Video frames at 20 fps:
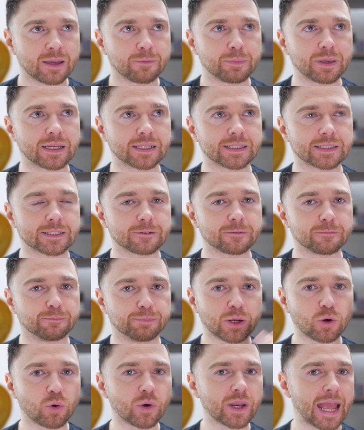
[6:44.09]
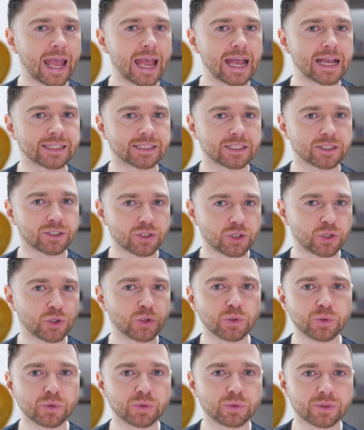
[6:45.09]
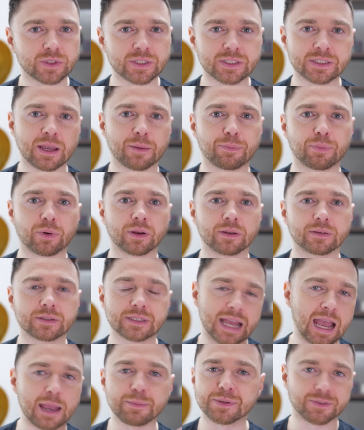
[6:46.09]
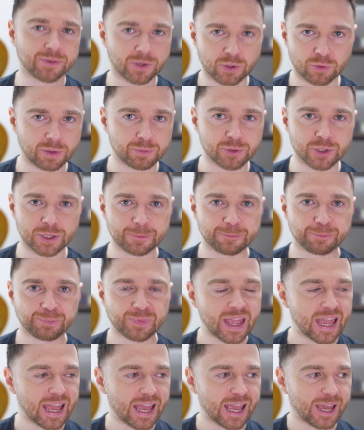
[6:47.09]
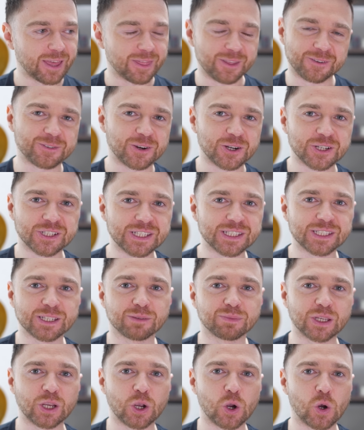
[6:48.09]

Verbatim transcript: Because Bitcoin has two separate types of encryption. The first is something